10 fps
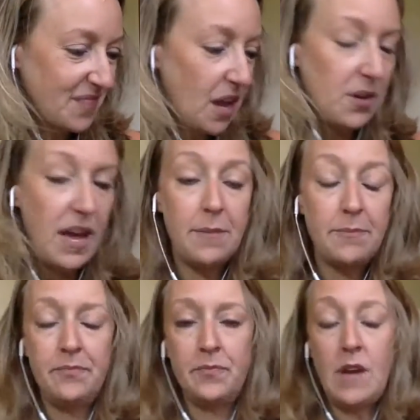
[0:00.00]
Okay,
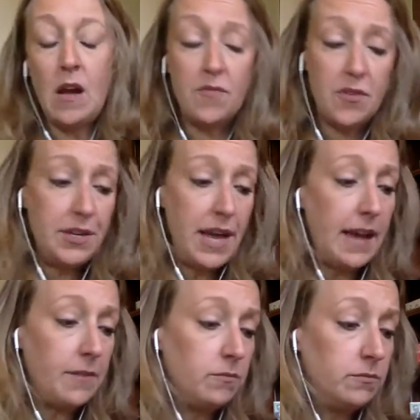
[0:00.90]
now for the
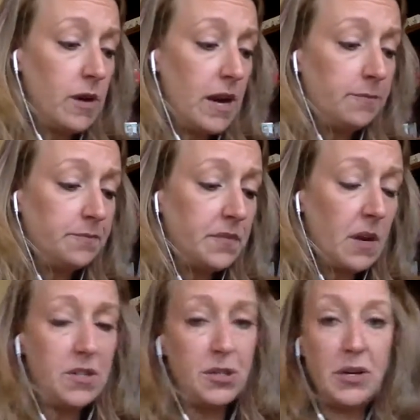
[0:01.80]
day, right?
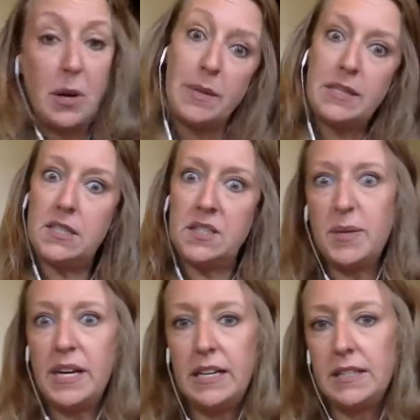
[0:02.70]
Now we're doing our business planning